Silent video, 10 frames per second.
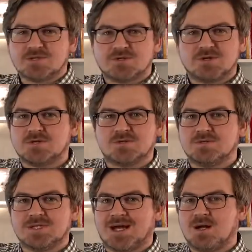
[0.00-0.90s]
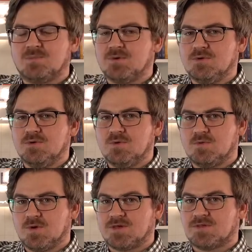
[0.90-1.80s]
or structures to help you
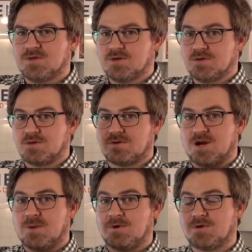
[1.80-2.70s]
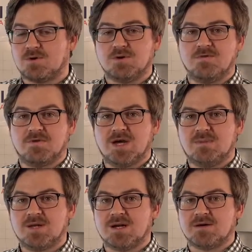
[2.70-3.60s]
with your grammar or your
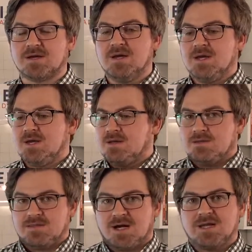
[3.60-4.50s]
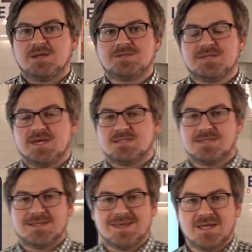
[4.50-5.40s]
vocabulary. The IELTS test
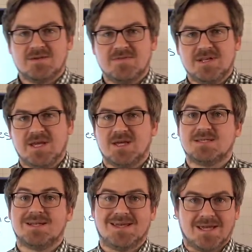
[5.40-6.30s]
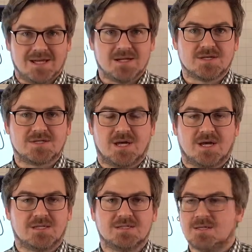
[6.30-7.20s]
at the end of the day is an English
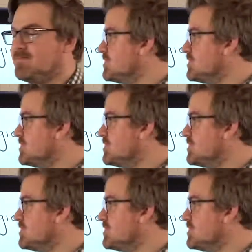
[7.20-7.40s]
test.